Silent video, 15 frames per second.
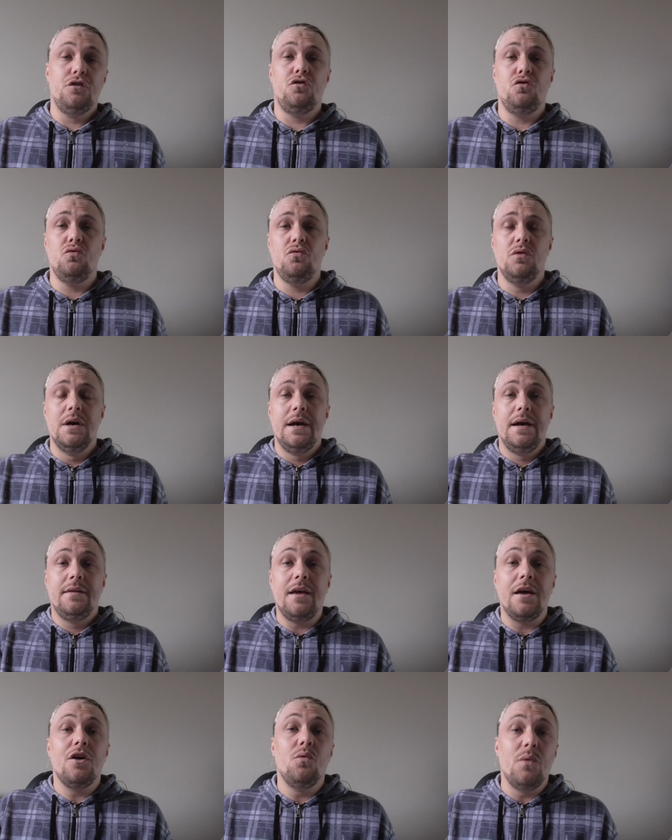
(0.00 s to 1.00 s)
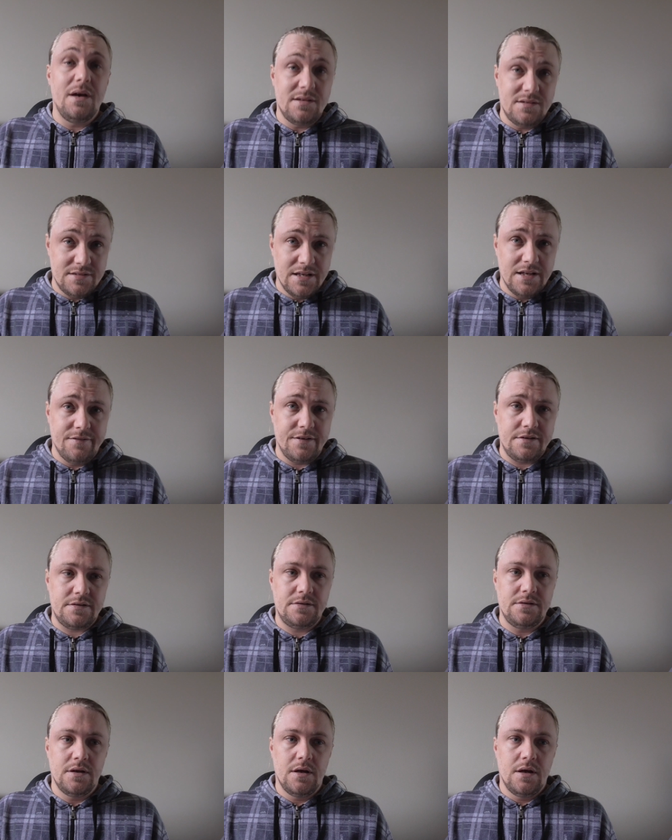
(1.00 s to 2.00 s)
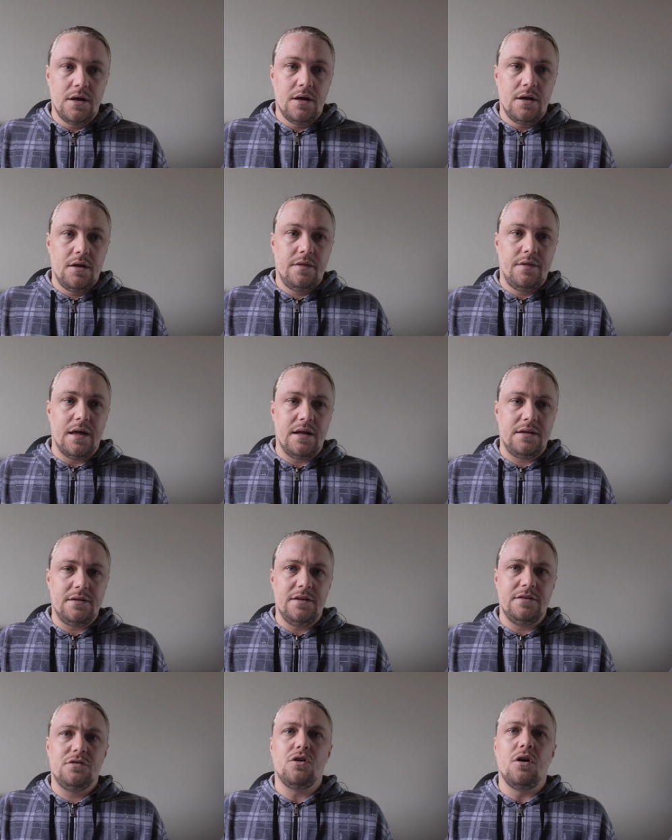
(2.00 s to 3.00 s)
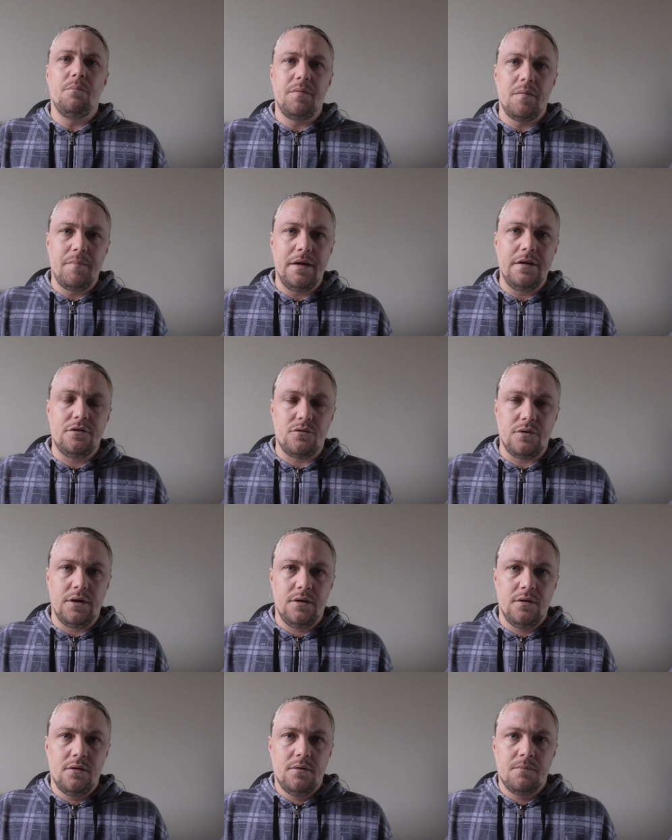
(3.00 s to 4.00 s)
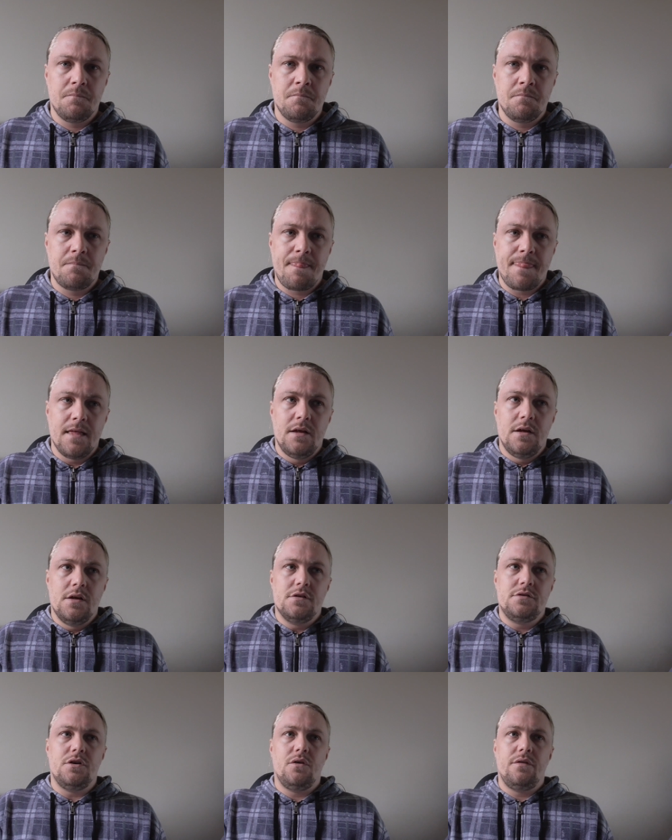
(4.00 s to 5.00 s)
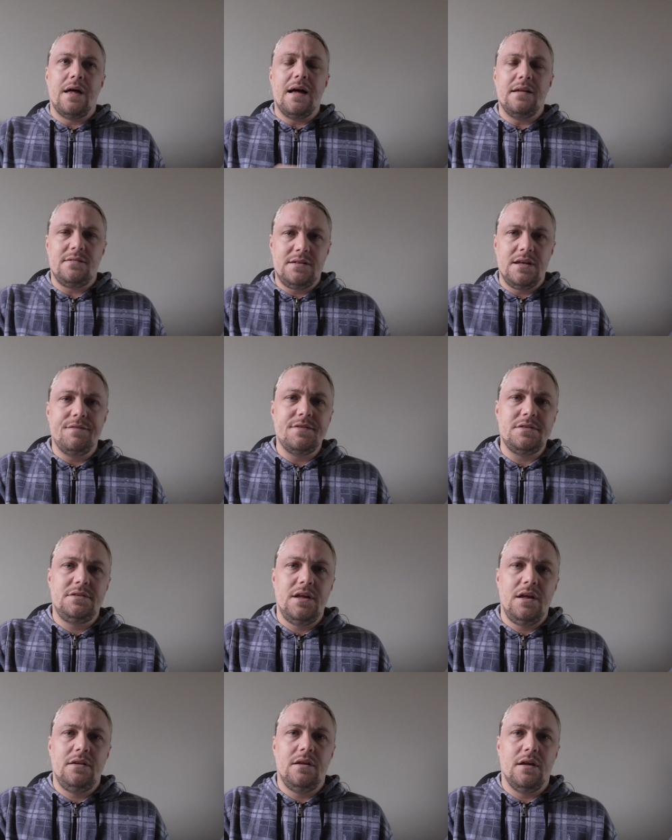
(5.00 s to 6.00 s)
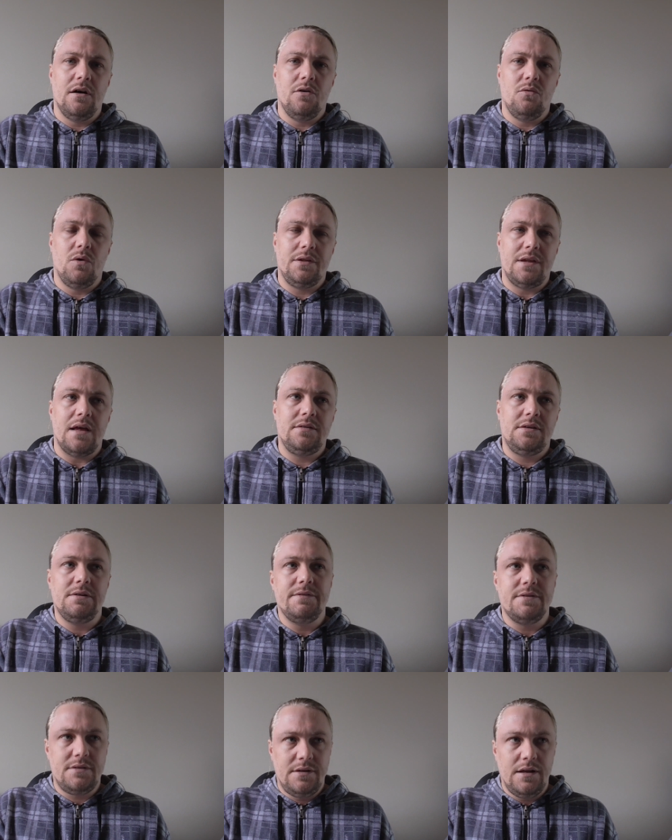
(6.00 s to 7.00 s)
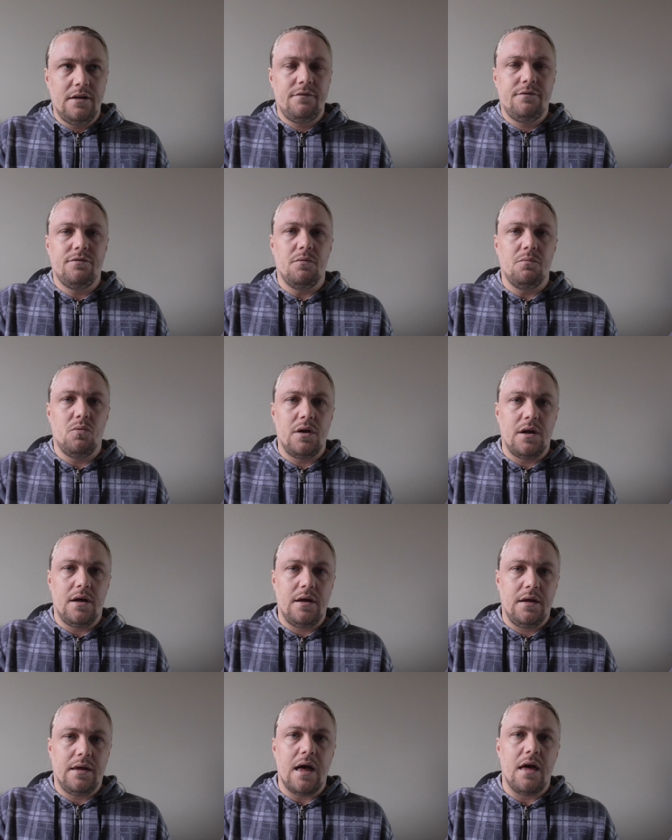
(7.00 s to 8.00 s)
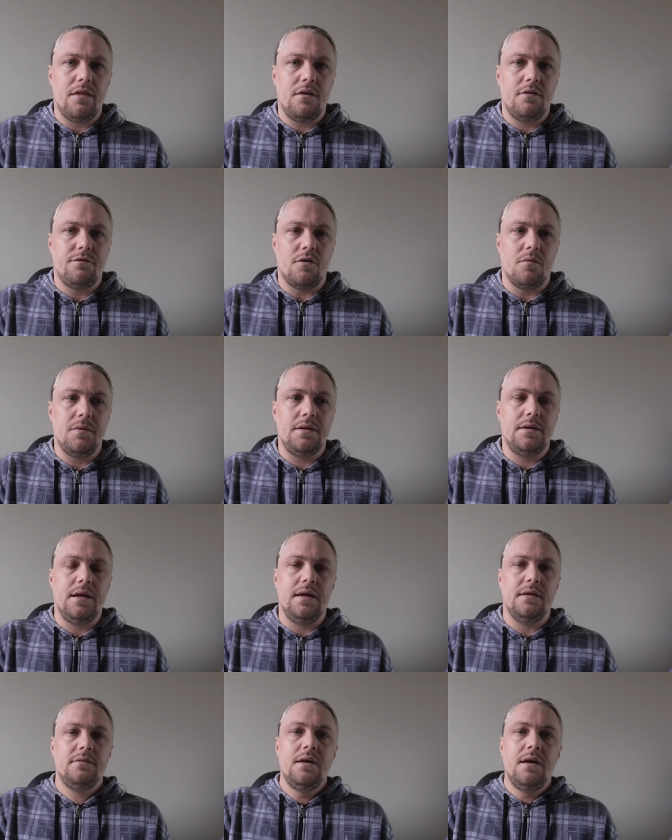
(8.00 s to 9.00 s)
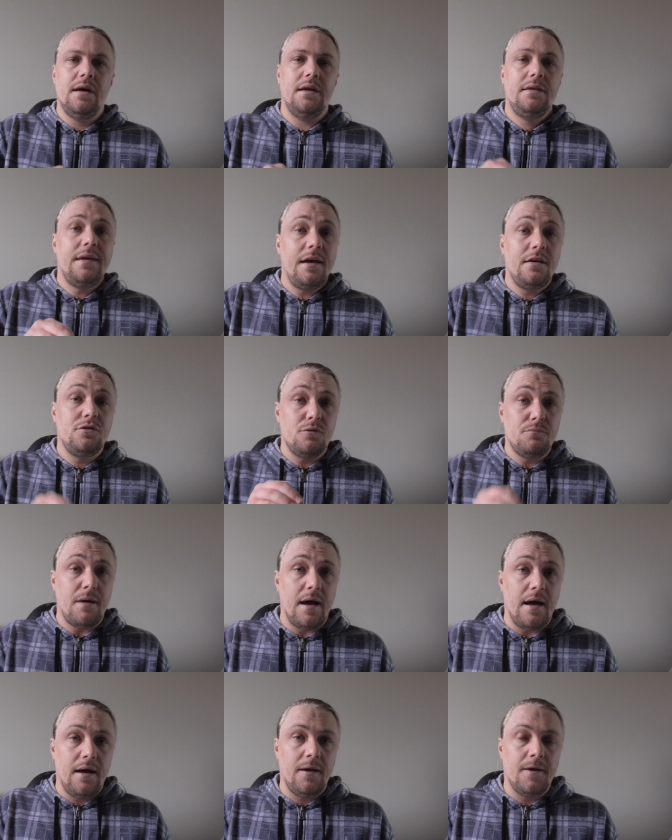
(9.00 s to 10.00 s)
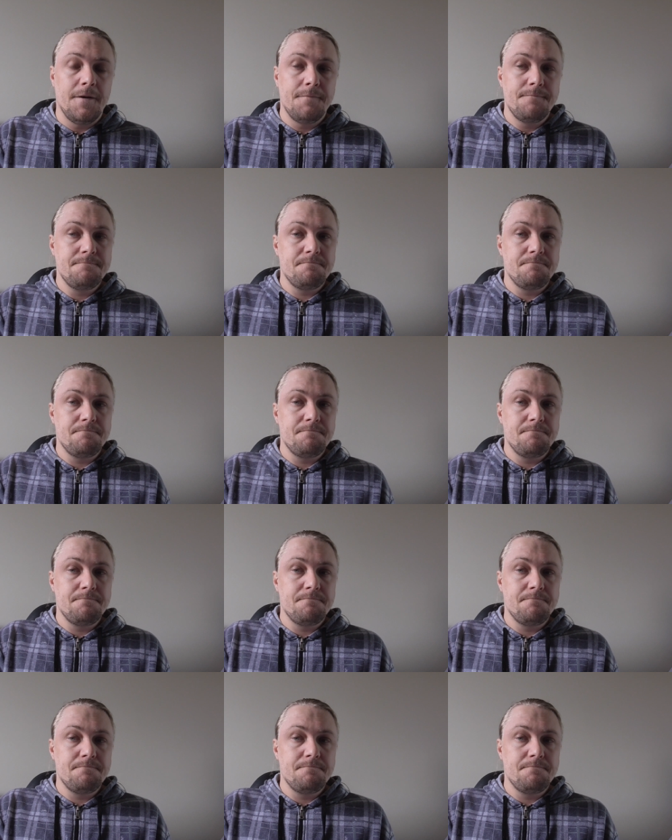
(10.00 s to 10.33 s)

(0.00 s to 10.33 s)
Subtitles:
to take away a service that is complimentary. So that service did, what that service did, from what I gathered from it, is it takes your bag